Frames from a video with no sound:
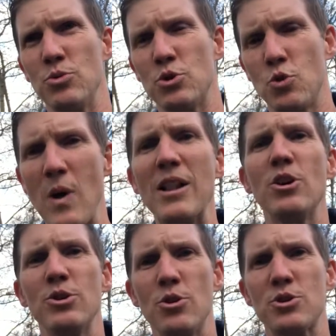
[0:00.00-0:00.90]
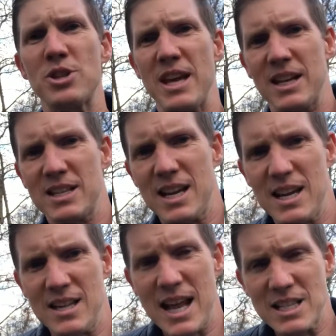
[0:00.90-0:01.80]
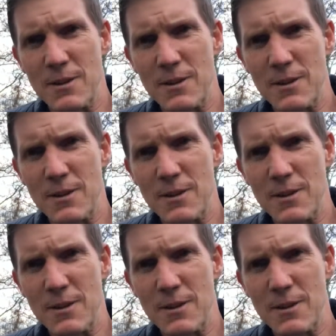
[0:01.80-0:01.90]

dwell on those things, and that's the